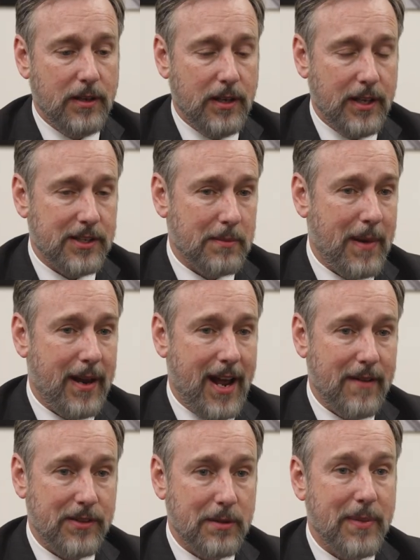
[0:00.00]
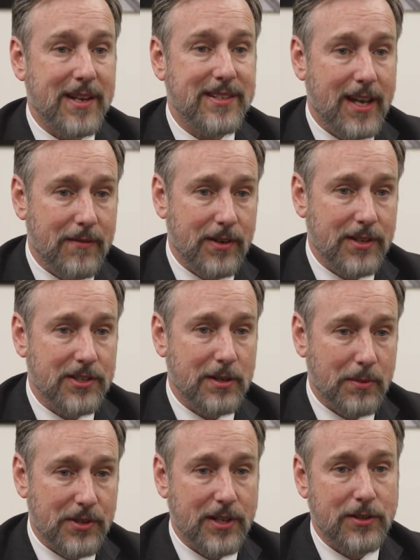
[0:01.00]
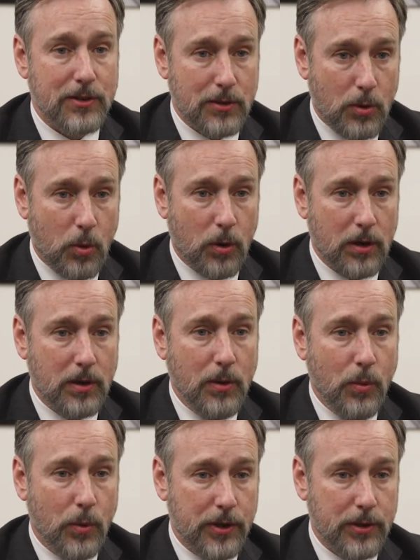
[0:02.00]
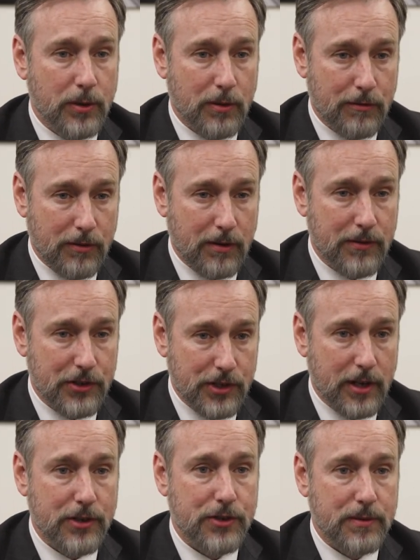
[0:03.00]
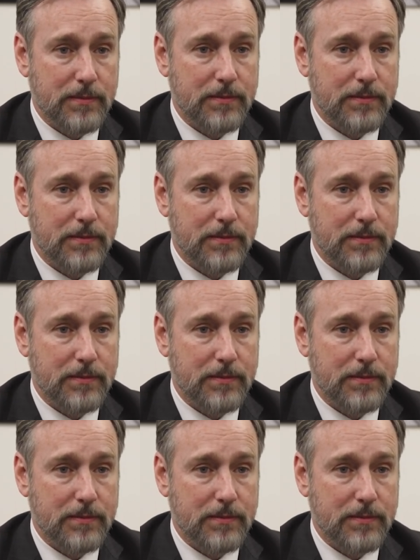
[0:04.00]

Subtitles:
it's about having the best evidence to present to the court when you go in front of the judge.